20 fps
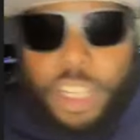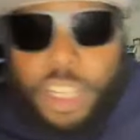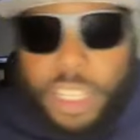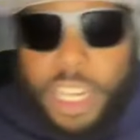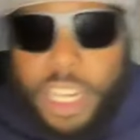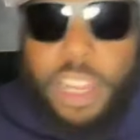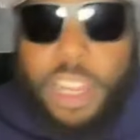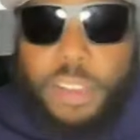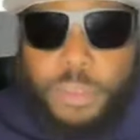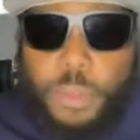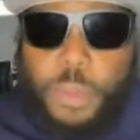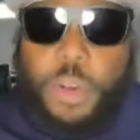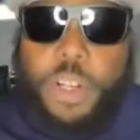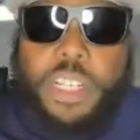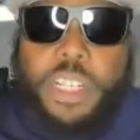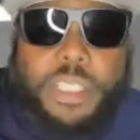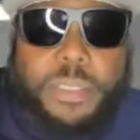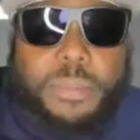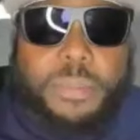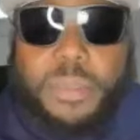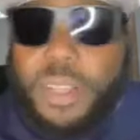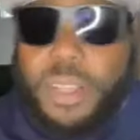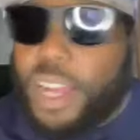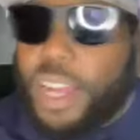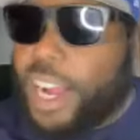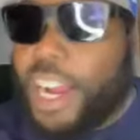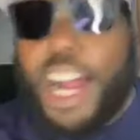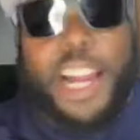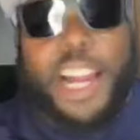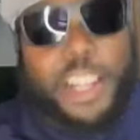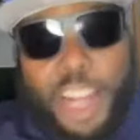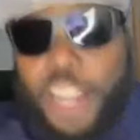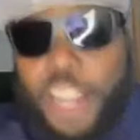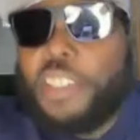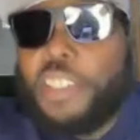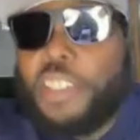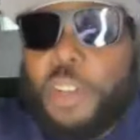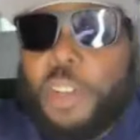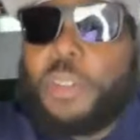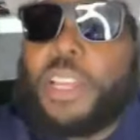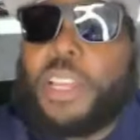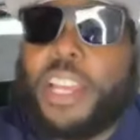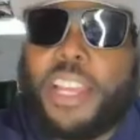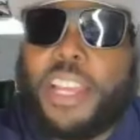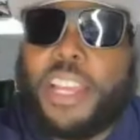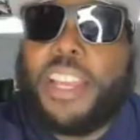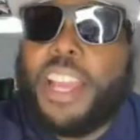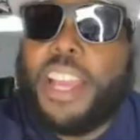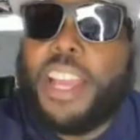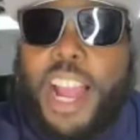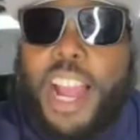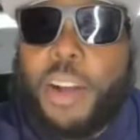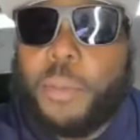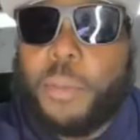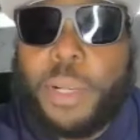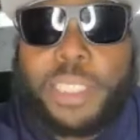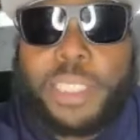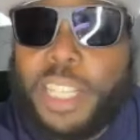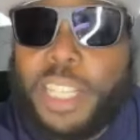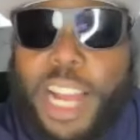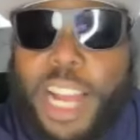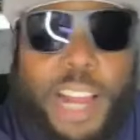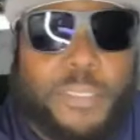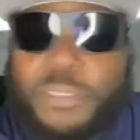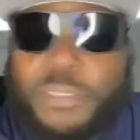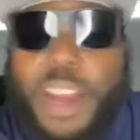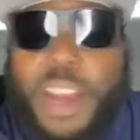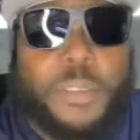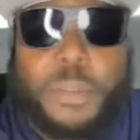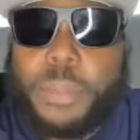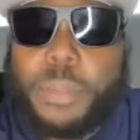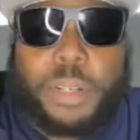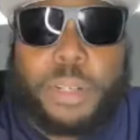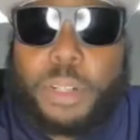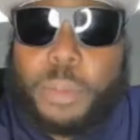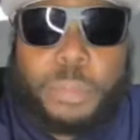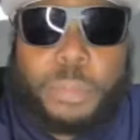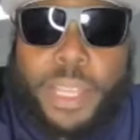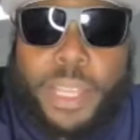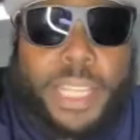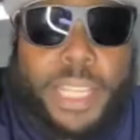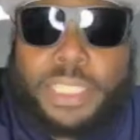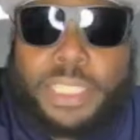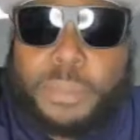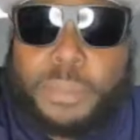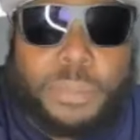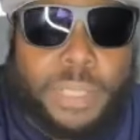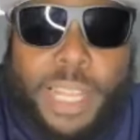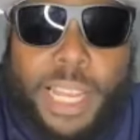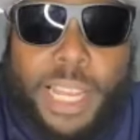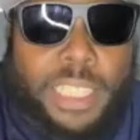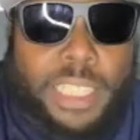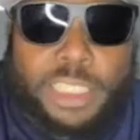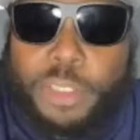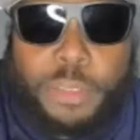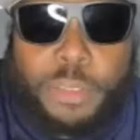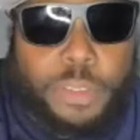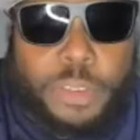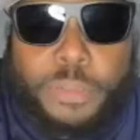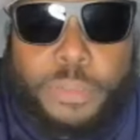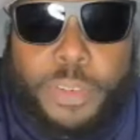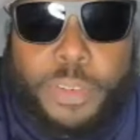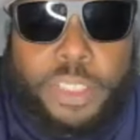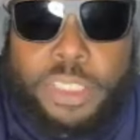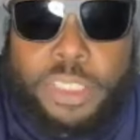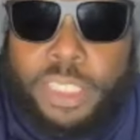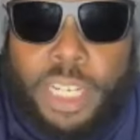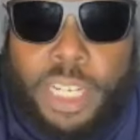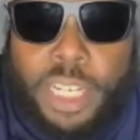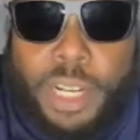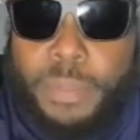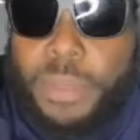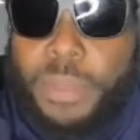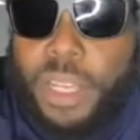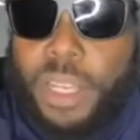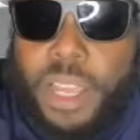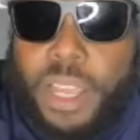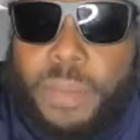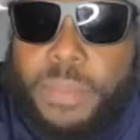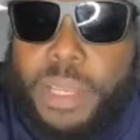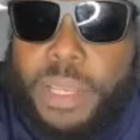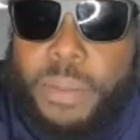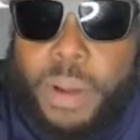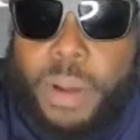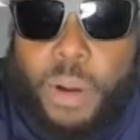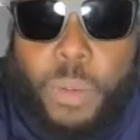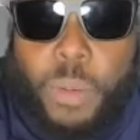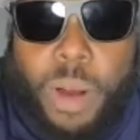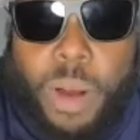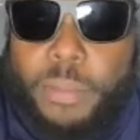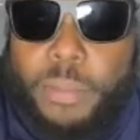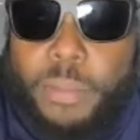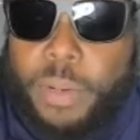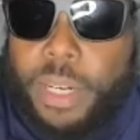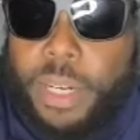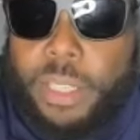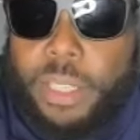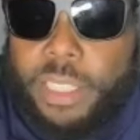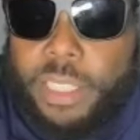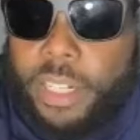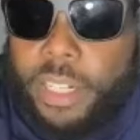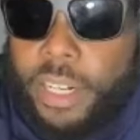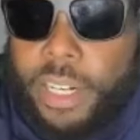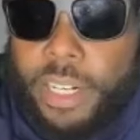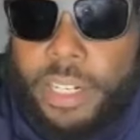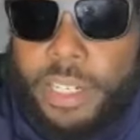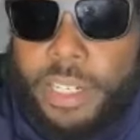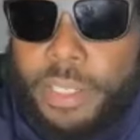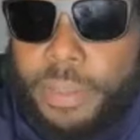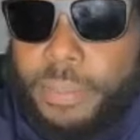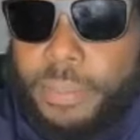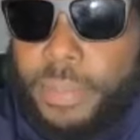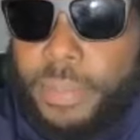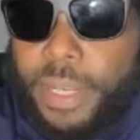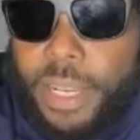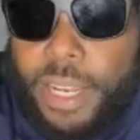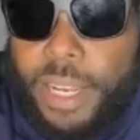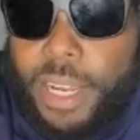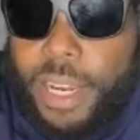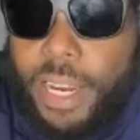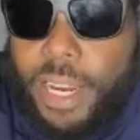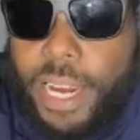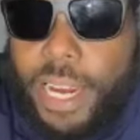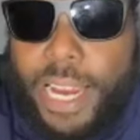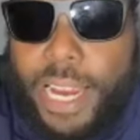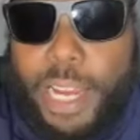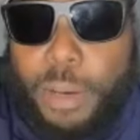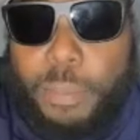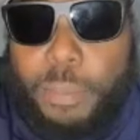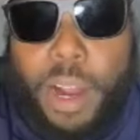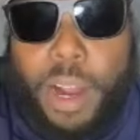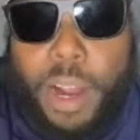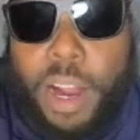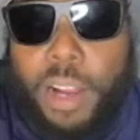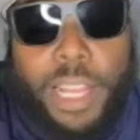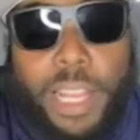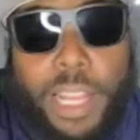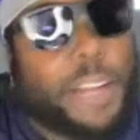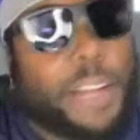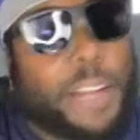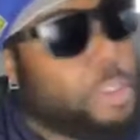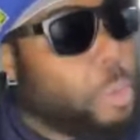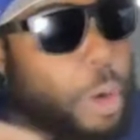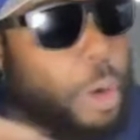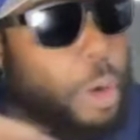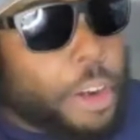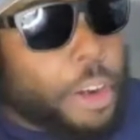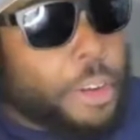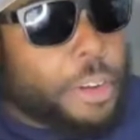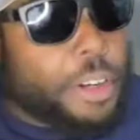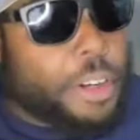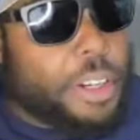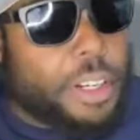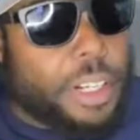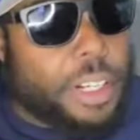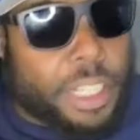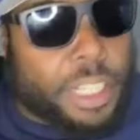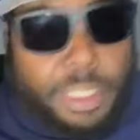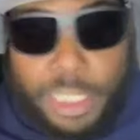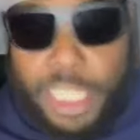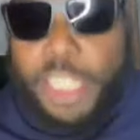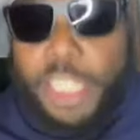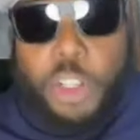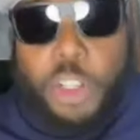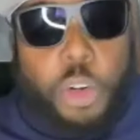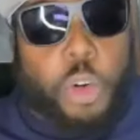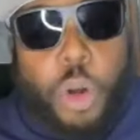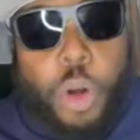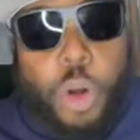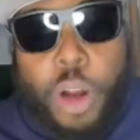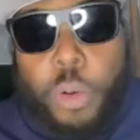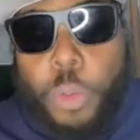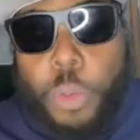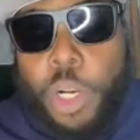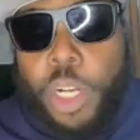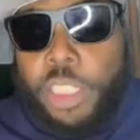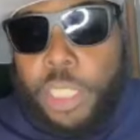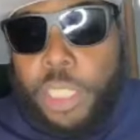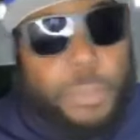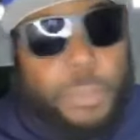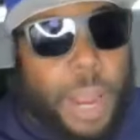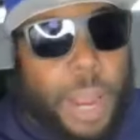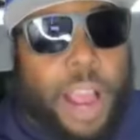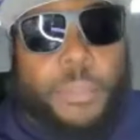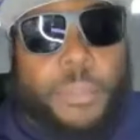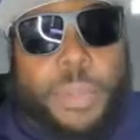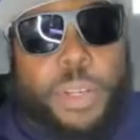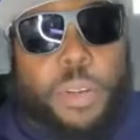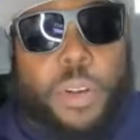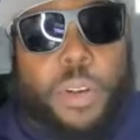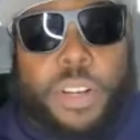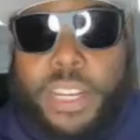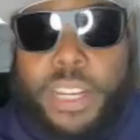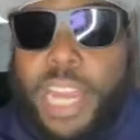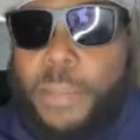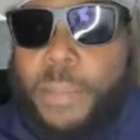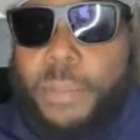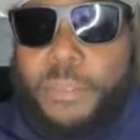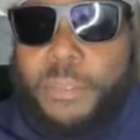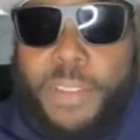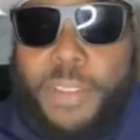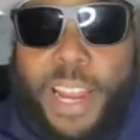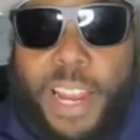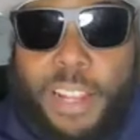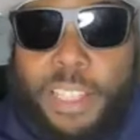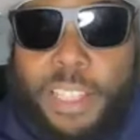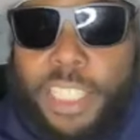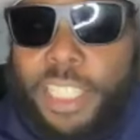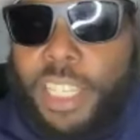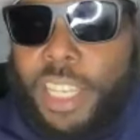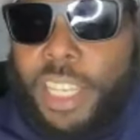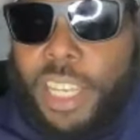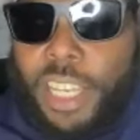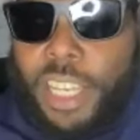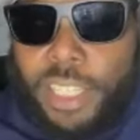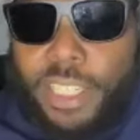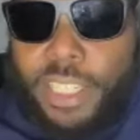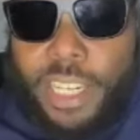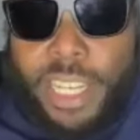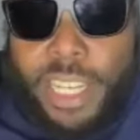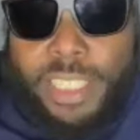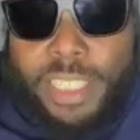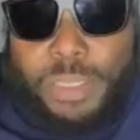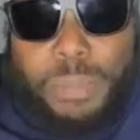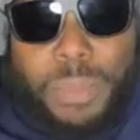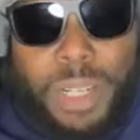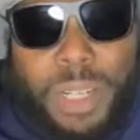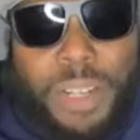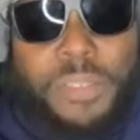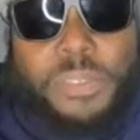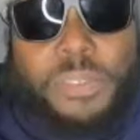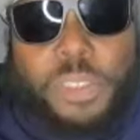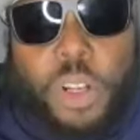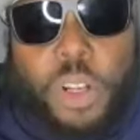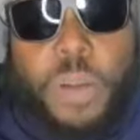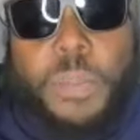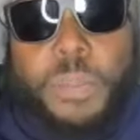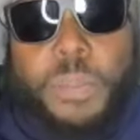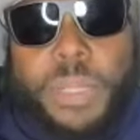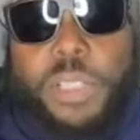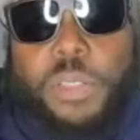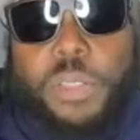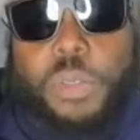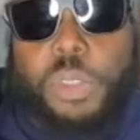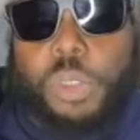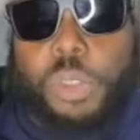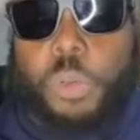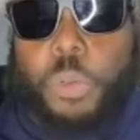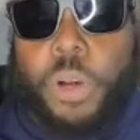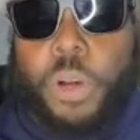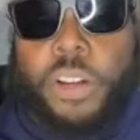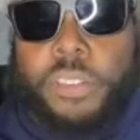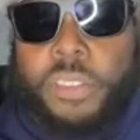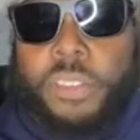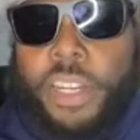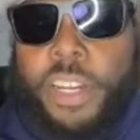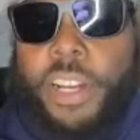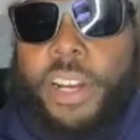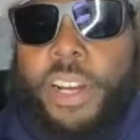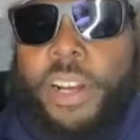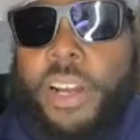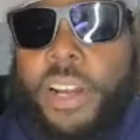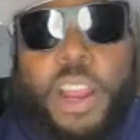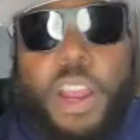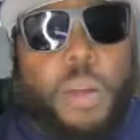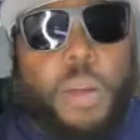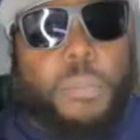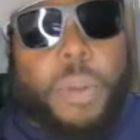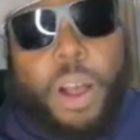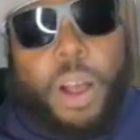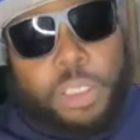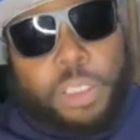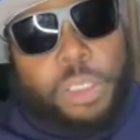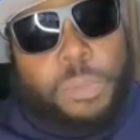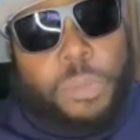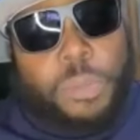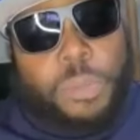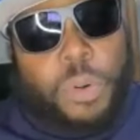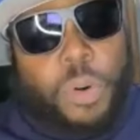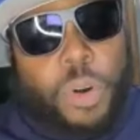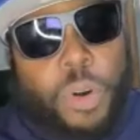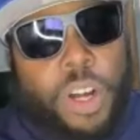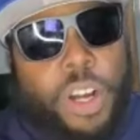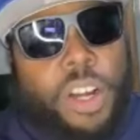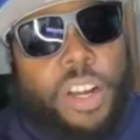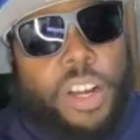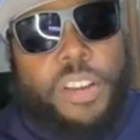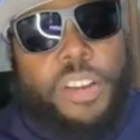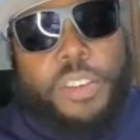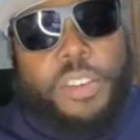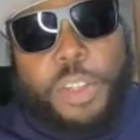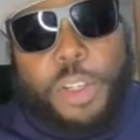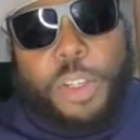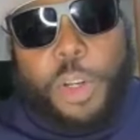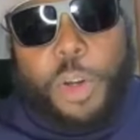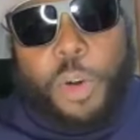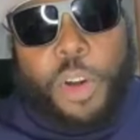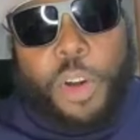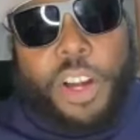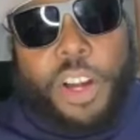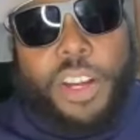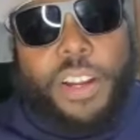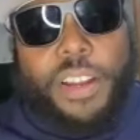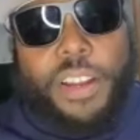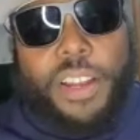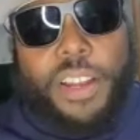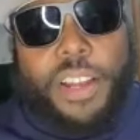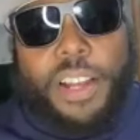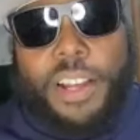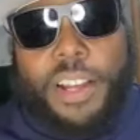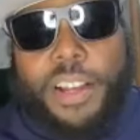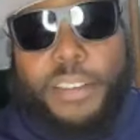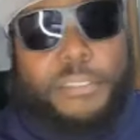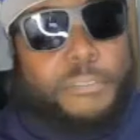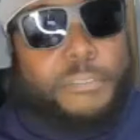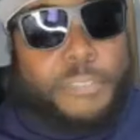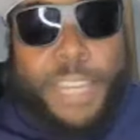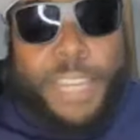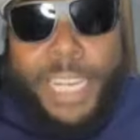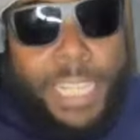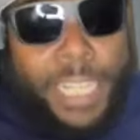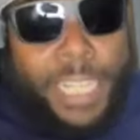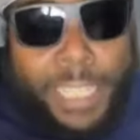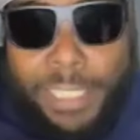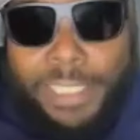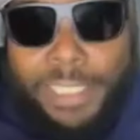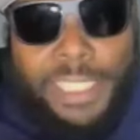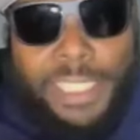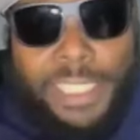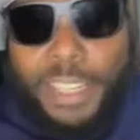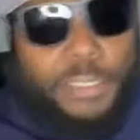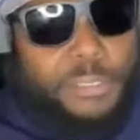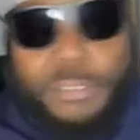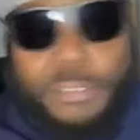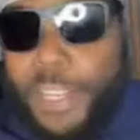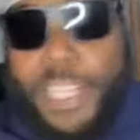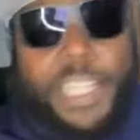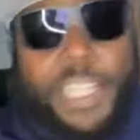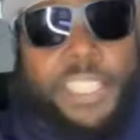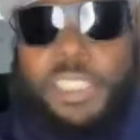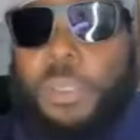in California. Okay, I, I know that. I went to. I've never been on a plane till last year for the first time. Me and my wife went out there and uh, I had a ball. I got to work because they knew who I was. I'm, I'll be going to Napa Valley next month, so I'm gonna be doing some work there. Baltimore, New York, uh, Phoenix. Phoenix